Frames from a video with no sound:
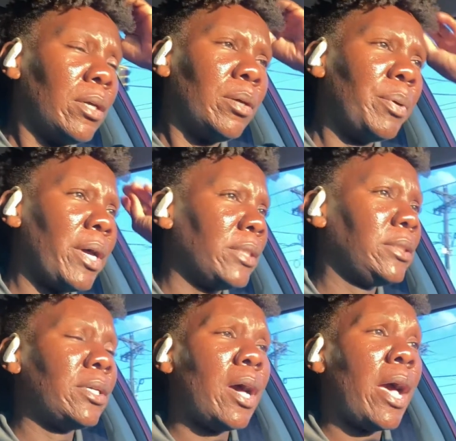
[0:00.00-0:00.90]
but
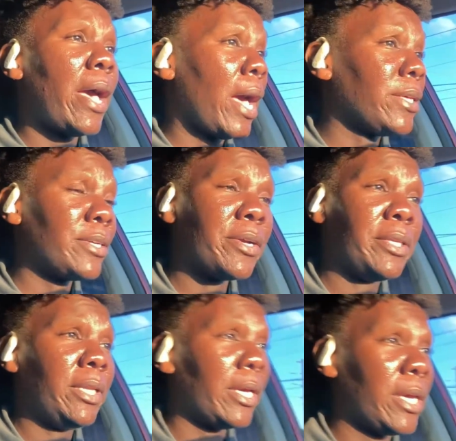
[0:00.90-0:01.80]
so I, I, started
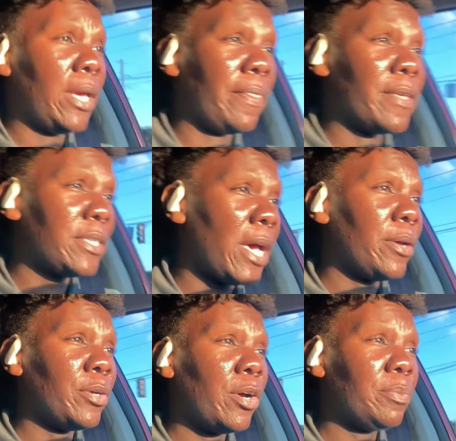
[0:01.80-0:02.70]
looking the
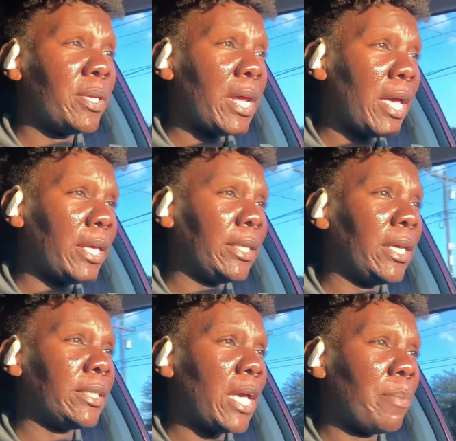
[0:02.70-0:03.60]
townhome that I had
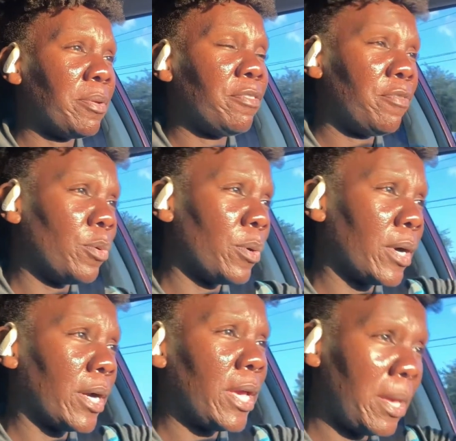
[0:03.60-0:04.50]
looked at
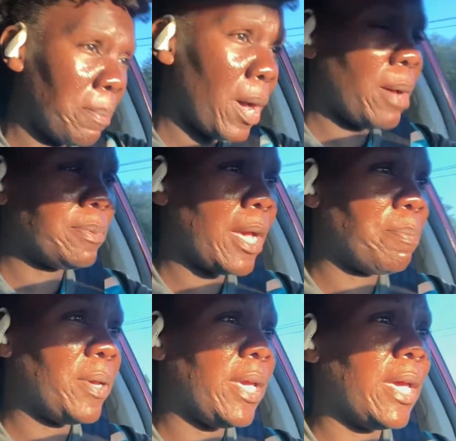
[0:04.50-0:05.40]
before it popped
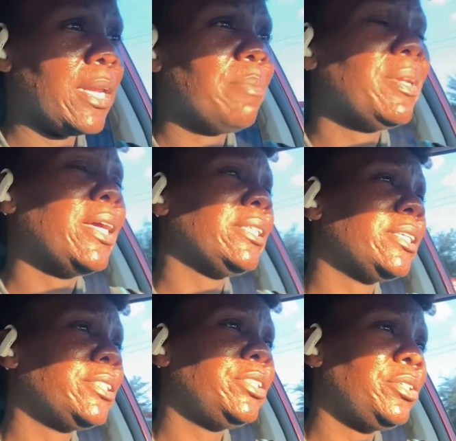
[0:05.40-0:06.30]
up again I'm like
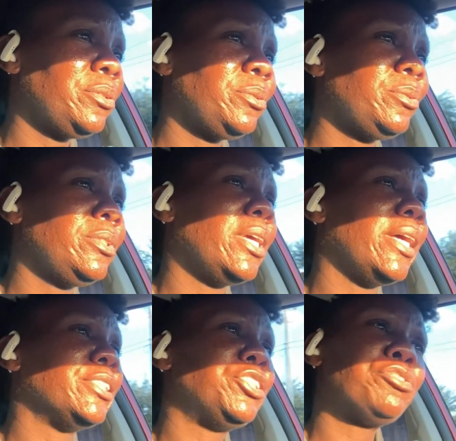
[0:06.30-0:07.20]
this dude
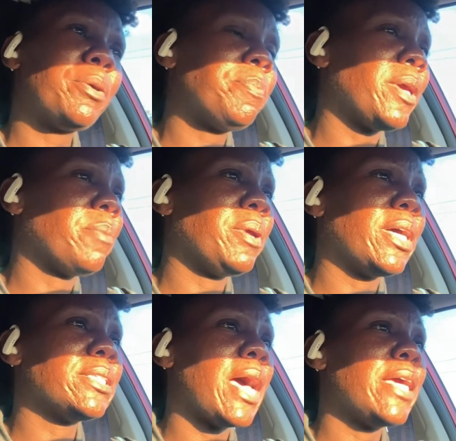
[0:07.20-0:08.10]
is tripping
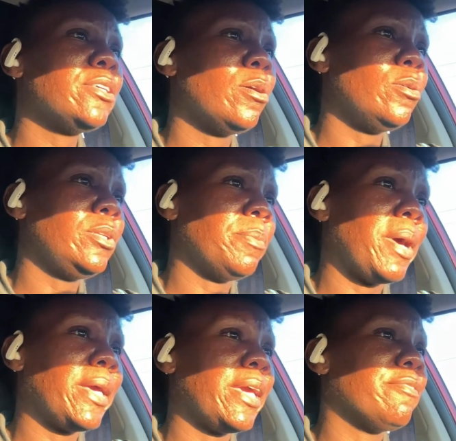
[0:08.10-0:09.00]
because I told him
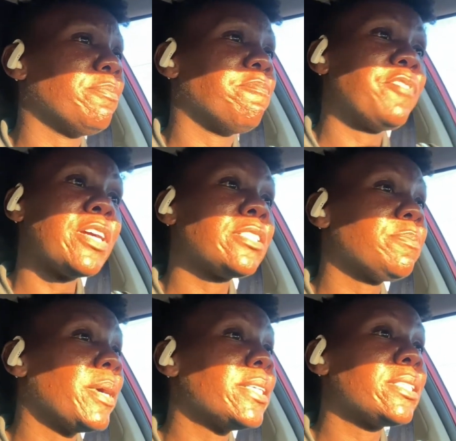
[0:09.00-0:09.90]
I give him first
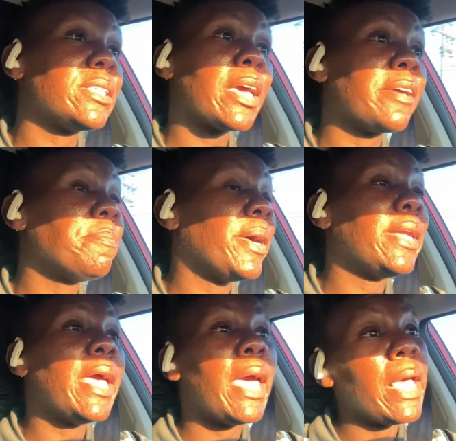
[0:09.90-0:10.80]
month second
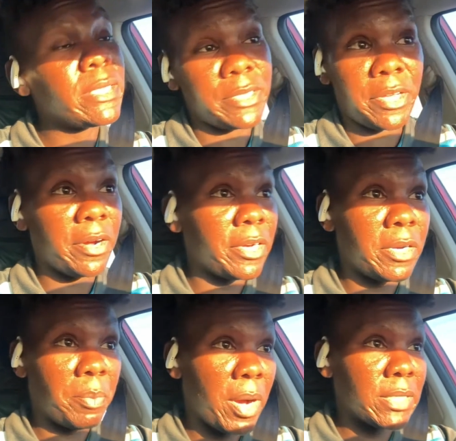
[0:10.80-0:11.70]
month and security
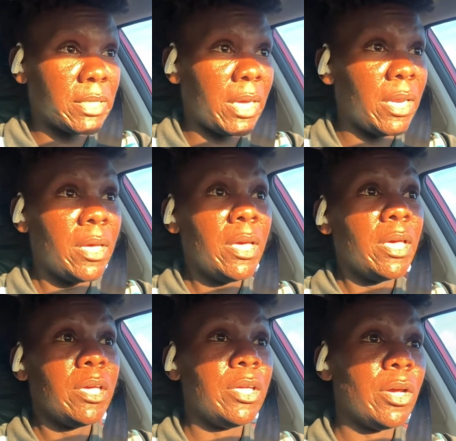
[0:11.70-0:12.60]
deposit
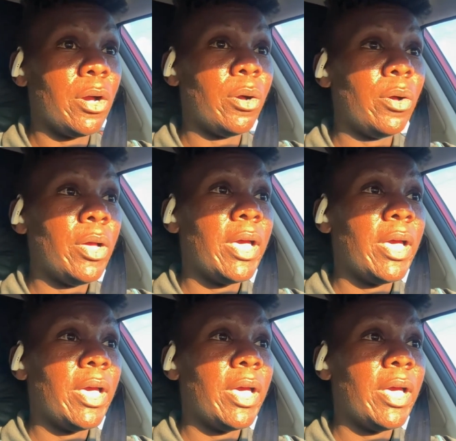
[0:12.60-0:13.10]
you know